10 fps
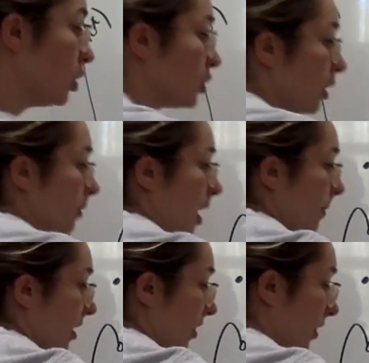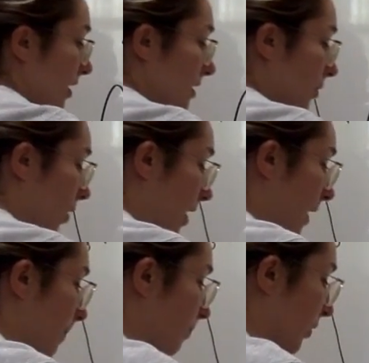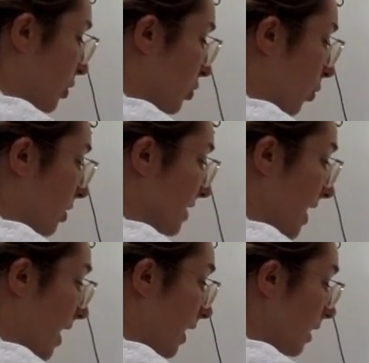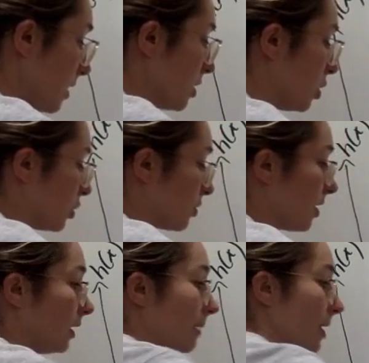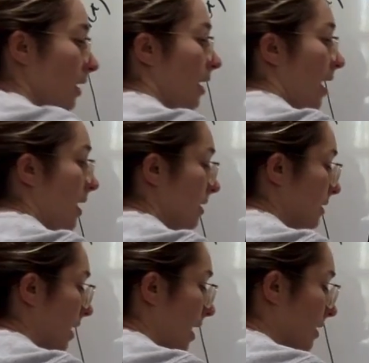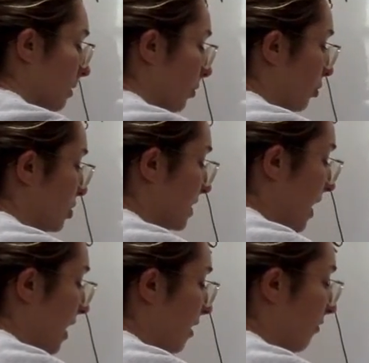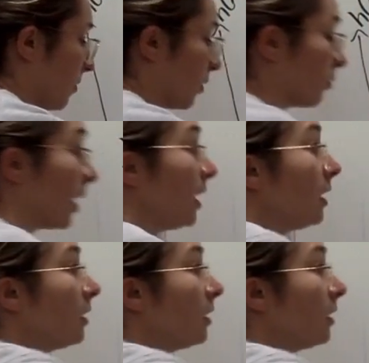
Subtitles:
So I'm coming this way towards a. So the limit as x approaches a from the right